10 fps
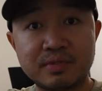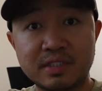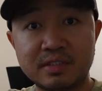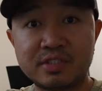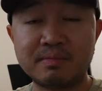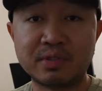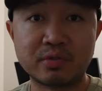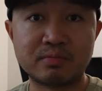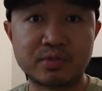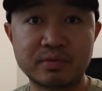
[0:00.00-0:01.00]
the
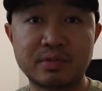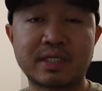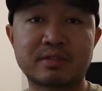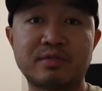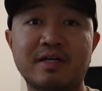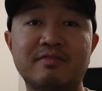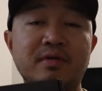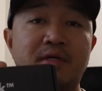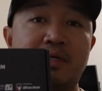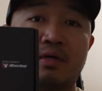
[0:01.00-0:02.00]
Simucube 2 direct drive
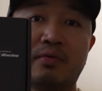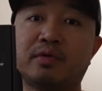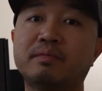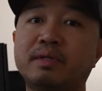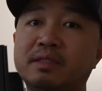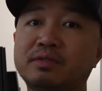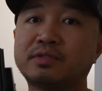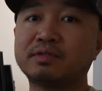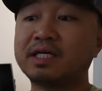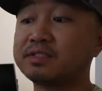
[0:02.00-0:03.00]
wheelbase.
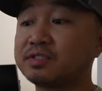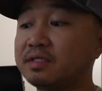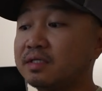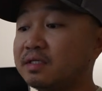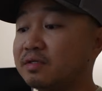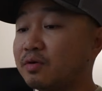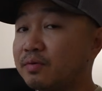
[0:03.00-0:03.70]
So that's the